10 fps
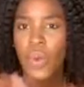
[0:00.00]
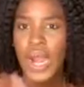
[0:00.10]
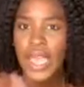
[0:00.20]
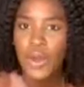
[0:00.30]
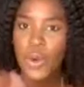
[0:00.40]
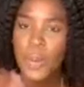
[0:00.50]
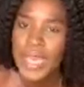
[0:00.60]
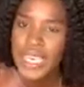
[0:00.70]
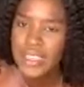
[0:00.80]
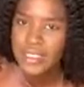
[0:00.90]
Will I go
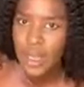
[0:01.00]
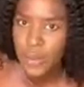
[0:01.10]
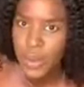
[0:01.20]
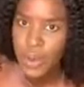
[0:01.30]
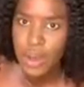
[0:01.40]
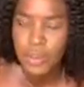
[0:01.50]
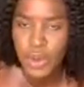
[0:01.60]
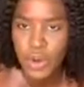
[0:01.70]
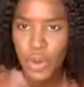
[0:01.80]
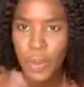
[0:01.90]
back? Yes, I will. I'm going
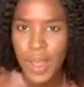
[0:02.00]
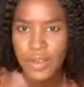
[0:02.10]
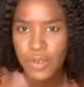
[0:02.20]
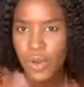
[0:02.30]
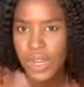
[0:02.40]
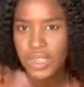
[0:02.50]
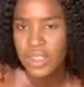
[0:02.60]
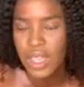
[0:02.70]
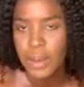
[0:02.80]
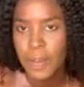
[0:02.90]
to go back for
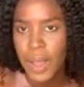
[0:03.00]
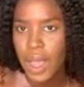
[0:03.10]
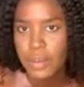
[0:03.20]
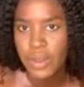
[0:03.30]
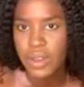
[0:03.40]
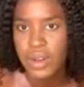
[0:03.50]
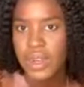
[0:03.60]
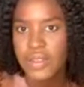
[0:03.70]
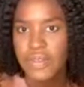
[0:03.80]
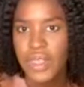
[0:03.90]
holiday, but I'm not going to
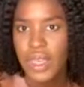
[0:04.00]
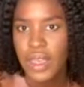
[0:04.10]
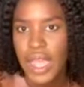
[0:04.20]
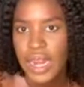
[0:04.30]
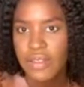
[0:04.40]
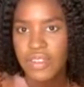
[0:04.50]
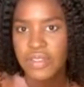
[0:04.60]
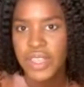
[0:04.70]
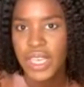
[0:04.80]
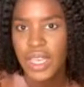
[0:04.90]
live there. I love
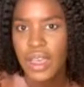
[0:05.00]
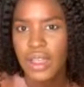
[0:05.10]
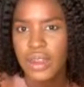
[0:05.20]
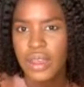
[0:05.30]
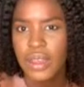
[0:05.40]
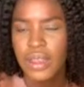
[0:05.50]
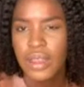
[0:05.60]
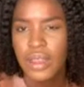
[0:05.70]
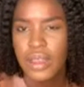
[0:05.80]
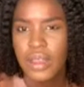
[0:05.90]
living in Ghana.
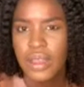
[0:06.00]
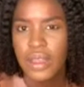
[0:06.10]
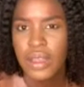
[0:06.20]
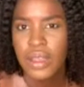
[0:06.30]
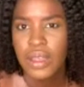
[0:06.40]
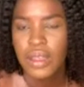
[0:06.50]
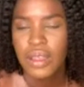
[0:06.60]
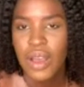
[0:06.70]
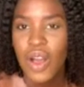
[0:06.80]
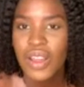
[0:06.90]

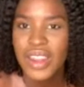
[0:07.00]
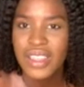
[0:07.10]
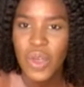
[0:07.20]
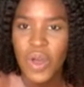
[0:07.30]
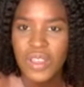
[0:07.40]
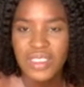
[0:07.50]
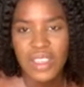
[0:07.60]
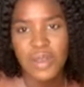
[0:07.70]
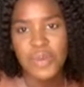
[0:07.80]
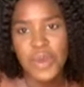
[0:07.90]
Oh, that's
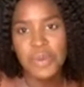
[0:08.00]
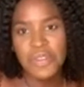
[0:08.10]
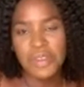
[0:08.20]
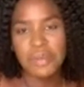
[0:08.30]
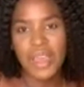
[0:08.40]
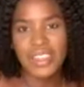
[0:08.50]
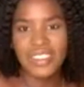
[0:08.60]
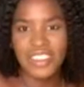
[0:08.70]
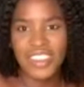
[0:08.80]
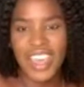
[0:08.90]
awesome. You're moving back to
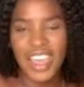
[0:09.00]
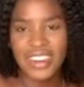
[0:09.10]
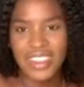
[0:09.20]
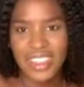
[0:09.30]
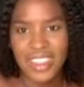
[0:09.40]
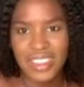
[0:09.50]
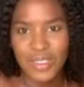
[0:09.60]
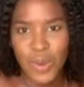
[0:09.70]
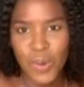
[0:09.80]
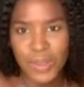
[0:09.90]
Uganda. That's
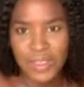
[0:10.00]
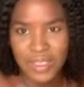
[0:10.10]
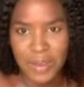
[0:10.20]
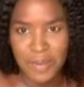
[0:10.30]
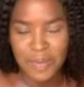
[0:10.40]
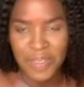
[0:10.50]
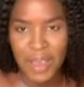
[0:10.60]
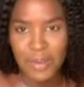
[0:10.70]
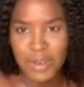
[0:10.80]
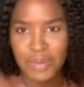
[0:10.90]
awesome. That
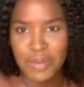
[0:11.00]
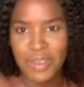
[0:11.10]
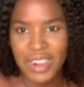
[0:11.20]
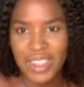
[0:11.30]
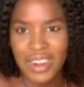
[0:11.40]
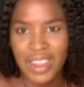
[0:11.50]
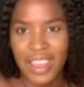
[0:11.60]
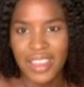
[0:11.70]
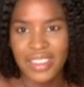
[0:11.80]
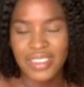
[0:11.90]
would be really
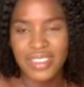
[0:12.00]
nice.